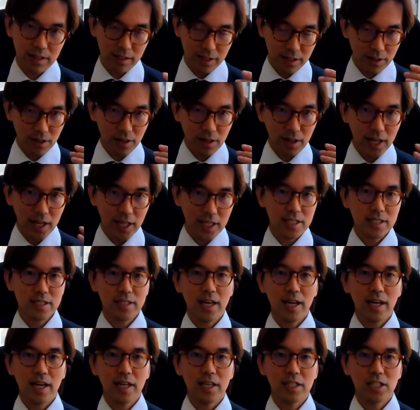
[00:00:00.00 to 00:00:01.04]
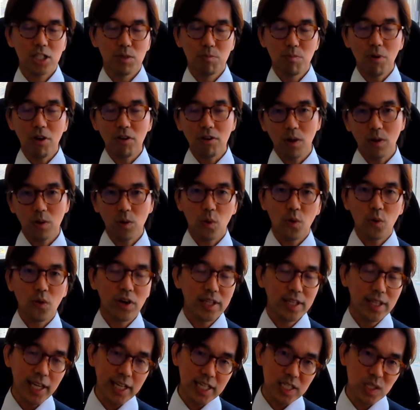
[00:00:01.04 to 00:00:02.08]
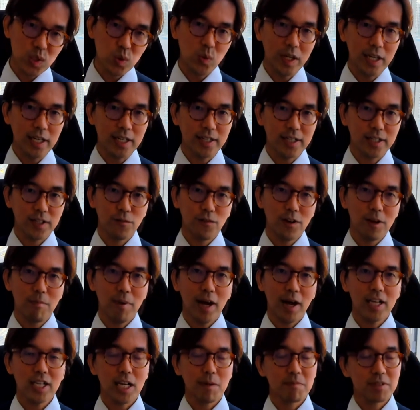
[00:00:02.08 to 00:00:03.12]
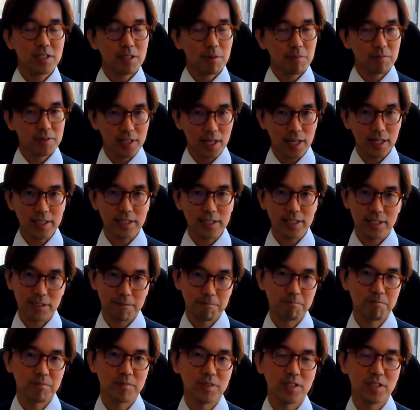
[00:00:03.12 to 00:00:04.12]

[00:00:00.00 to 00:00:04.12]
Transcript: you know, let's say tomorrow or next week, we might have some chance.